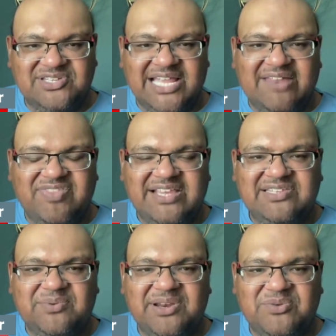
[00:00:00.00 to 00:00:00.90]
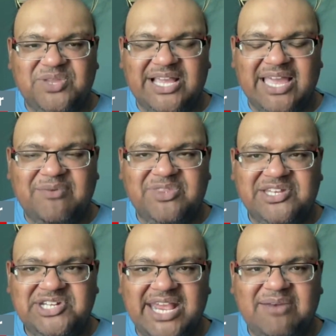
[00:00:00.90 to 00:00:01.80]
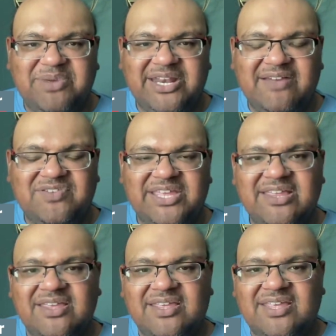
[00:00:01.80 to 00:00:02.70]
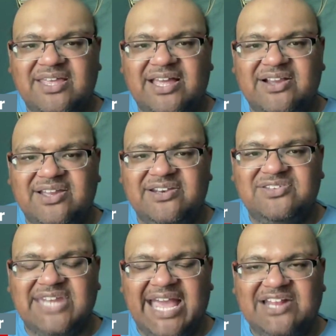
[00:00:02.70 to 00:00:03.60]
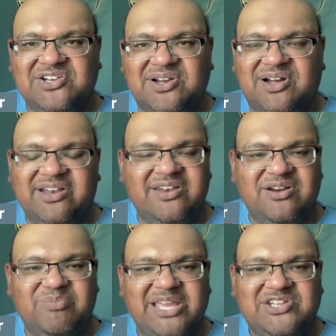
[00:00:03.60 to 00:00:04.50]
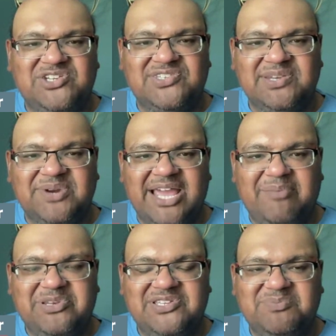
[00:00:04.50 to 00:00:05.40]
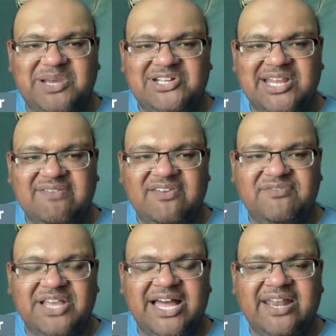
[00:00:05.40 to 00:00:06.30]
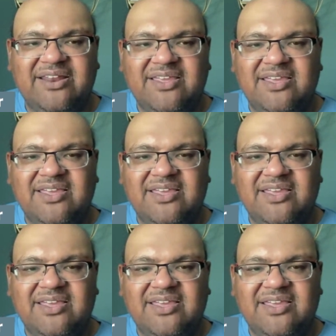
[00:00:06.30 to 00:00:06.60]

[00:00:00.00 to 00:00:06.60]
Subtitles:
So a lot of things that we have to look at with the chain, but definitely a good stash on your bench to see what happens, especially if you've got